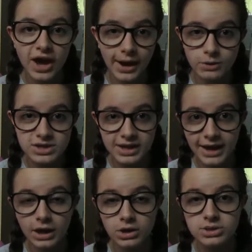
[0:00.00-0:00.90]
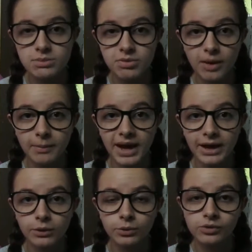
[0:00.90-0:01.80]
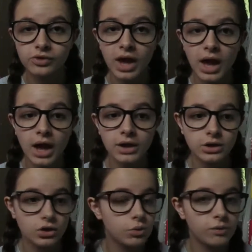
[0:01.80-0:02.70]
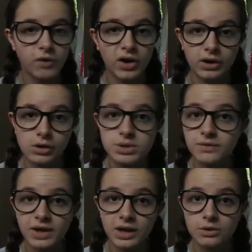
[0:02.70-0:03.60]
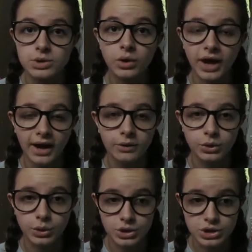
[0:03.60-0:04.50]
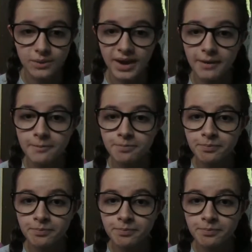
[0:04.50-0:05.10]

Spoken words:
how to get custom thumbnails, you will find loads of videos on how you can do it.